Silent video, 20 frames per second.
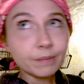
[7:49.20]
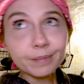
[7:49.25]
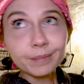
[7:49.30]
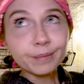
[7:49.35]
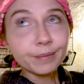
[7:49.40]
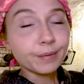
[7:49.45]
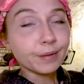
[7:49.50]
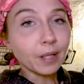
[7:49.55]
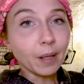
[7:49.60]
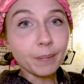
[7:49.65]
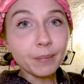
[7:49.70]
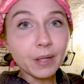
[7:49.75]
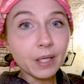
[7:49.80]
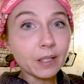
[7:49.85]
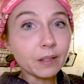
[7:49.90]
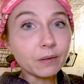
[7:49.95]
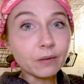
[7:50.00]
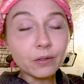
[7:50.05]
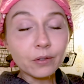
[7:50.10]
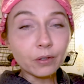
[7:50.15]

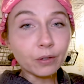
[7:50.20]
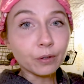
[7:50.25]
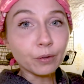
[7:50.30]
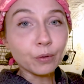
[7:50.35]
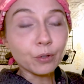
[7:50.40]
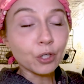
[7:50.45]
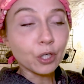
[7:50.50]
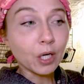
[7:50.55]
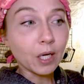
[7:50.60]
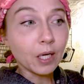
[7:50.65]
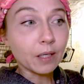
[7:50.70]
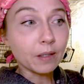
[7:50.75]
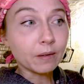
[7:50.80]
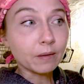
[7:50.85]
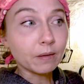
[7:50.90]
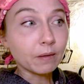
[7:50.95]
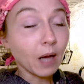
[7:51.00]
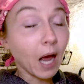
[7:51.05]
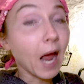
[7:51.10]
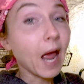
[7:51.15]
something
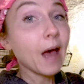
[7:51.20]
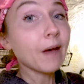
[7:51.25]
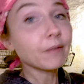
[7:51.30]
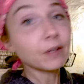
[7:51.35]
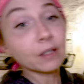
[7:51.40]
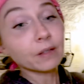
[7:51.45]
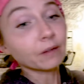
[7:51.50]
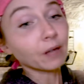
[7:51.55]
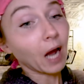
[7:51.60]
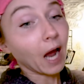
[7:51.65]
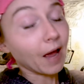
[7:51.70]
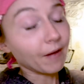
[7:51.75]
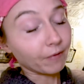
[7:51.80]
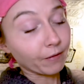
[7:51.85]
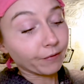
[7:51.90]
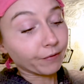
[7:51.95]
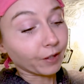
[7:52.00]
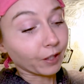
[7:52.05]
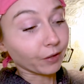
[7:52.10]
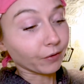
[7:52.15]
solution. I haven't I
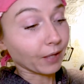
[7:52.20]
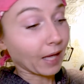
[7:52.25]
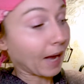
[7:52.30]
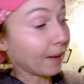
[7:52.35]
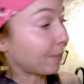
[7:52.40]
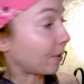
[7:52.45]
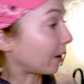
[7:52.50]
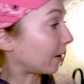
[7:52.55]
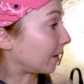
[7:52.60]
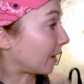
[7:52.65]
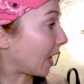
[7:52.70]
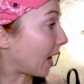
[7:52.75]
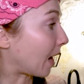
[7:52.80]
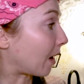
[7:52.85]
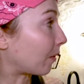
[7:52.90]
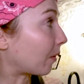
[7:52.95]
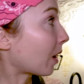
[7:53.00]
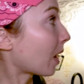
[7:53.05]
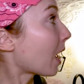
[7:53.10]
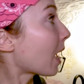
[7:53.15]
haven't figured that part
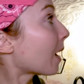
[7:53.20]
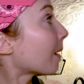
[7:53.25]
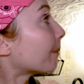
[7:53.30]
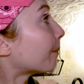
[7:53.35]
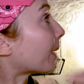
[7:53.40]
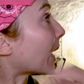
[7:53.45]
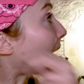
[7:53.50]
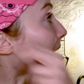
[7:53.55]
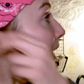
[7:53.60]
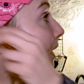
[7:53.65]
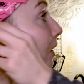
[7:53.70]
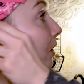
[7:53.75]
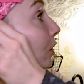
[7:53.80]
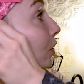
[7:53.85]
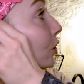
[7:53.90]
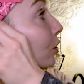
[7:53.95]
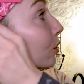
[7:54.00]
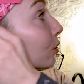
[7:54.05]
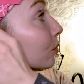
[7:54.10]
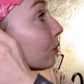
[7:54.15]
out, but
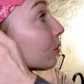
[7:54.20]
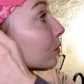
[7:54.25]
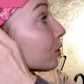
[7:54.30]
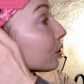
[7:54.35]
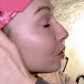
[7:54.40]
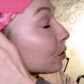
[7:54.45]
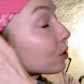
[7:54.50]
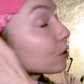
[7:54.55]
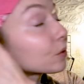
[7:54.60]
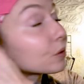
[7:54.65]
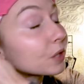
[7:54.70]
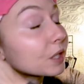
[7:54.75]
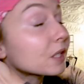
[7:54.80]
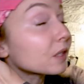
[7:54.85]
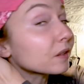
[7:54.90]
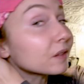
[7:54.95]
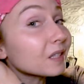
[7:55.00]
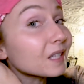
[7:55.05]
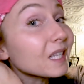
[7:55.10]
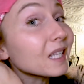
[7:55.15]
you you do
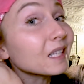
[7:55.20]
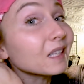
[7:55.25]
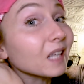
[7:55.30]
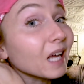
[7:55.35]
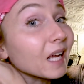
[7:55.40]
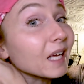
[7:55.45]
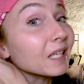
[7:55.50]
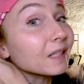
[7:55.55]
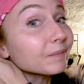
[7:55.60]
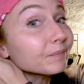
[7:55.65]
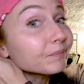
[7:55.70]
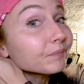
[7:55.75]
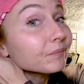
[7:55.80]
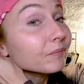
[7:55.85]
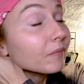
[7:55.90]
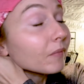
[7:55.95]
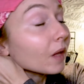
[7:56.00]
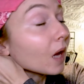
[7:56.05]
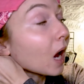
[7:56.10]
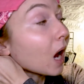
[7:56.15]
still see light,
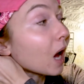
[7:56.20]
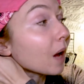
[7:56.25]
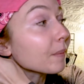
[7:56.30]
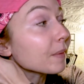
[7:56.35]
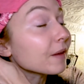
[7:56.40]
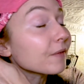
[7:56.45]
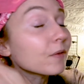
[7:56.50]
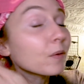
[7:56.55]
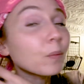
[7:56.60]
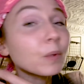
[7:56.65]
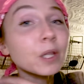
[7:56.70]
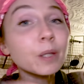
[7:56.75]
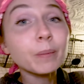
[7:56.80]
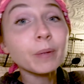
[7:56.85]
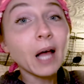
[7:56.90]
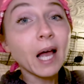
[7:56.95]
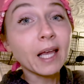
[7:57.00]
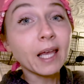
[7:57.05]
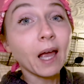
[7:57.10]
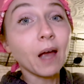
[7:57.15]
um, even with the
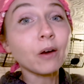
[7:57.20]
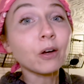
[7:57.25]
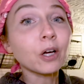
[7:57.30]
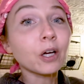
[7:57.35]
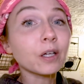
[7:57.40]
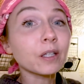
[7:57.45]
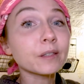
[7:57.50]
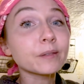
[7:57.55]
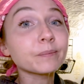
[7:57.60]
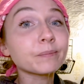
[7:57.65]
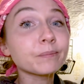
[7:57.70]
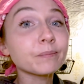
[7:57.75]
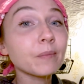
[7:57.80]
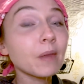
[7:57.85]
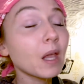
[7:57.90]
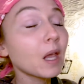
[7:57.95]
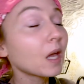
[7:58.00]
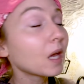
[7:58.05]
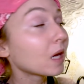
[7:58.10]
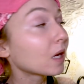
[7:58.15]
blackout curtain.
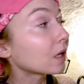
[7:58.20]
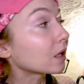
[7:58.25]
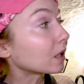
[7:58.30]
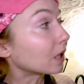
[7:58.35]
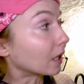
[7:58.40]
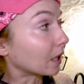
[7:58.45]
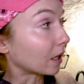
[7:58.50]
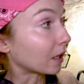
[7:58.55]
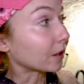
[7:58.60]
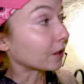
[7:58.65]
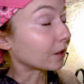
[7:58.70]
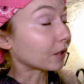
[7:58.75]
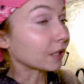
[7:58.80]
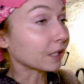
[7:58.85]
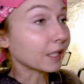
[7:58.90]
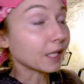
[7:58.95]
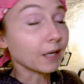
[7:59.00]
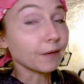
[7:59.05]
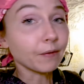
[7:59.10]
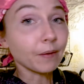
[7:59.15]
Yeah, you can
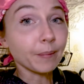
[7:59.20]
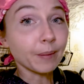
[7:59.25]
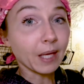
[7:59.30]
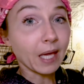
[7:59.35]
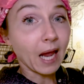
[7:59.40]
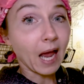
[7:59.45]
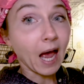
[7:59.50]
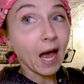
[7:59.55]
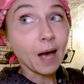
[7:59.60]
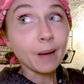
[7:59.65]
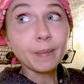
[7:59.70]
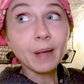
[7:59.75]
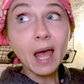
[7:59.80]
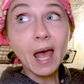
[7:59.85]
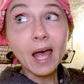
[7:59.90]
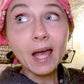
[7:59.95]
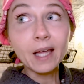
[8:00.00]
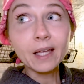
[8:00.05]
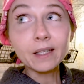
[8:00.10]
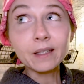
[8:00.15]
see it from the cab,
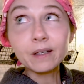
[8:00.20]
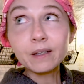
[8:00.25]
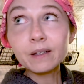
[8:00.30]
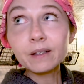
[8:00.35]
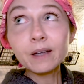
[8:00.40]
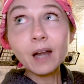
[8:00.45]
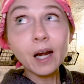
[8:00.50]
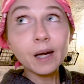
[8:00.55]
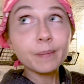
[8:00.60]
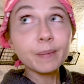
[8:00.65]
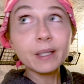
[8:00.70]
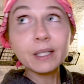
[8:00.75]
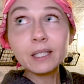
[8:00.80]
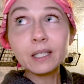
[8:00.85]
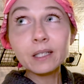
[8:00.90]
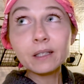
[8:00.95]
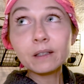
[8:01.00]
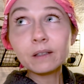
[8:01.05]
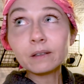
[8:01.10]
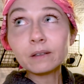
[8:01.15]
and not a big
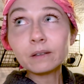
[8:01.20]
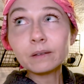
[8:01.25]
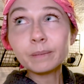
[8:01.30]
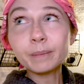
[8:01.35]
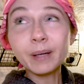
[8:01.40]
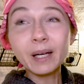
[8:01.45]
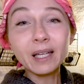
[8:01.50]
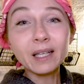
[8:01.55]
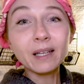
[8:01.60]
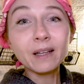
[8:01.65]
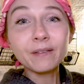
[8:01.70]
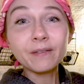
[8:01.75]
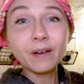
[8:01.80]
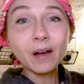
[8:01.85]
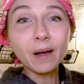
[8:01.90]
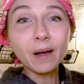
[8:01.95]
deal, but if